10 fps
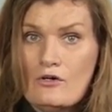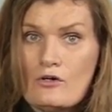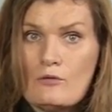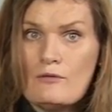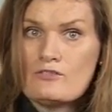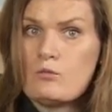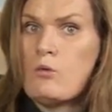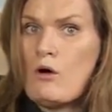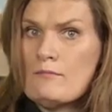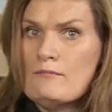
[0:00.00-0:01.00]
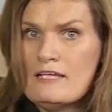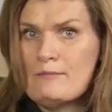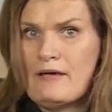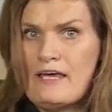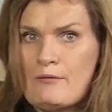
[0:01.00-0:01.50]
almost 1
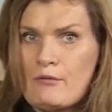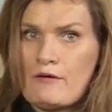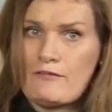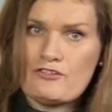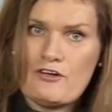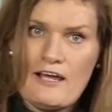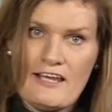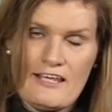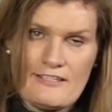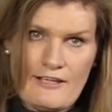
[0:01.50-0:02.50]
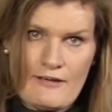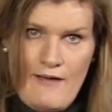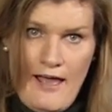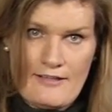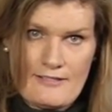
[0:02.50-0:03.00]
million people would have tried
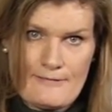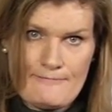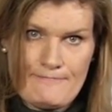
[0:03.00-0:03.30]
e-cigarettes.